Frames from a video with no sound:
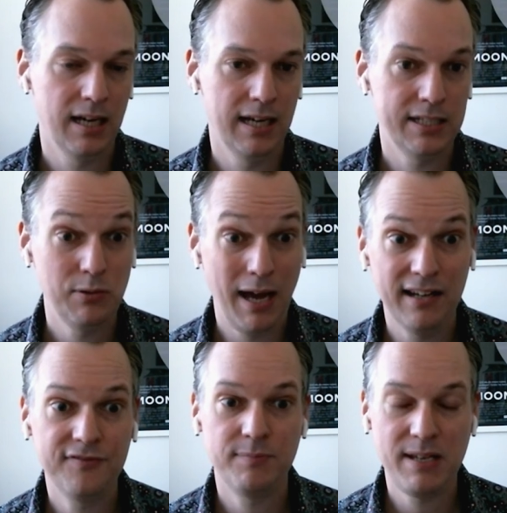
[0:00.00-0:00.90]
you have to
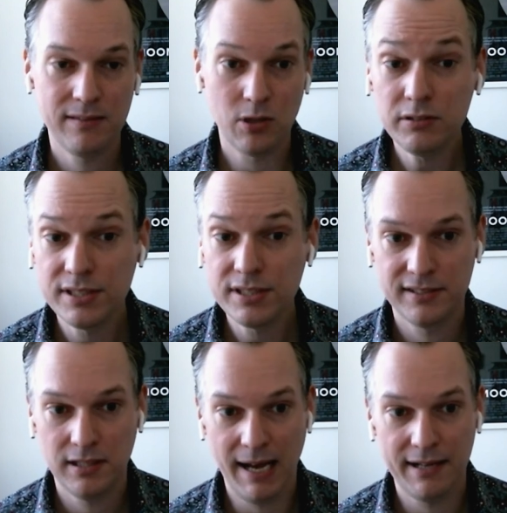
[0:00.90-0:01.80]
be cognizant
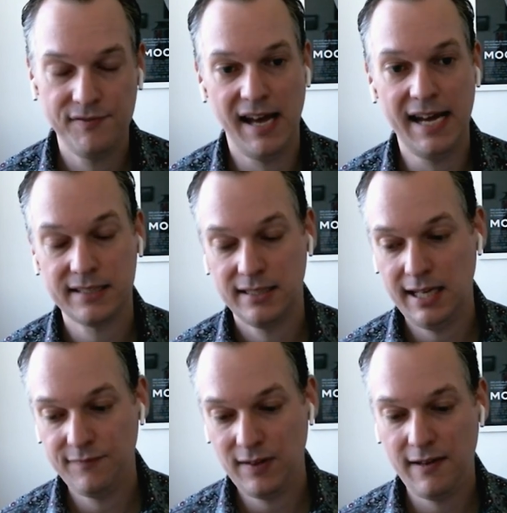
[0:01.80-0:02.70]
about the fact
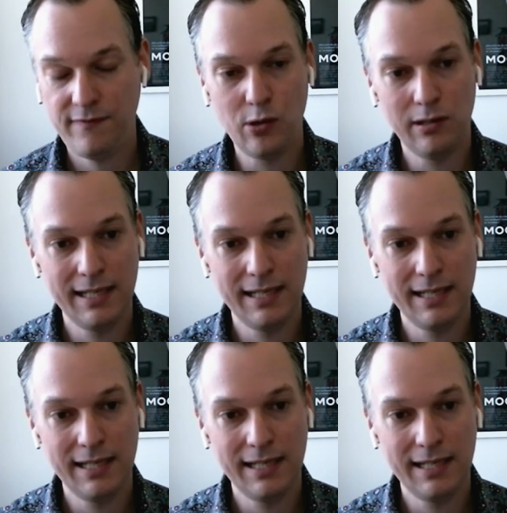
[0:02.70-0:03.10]
if your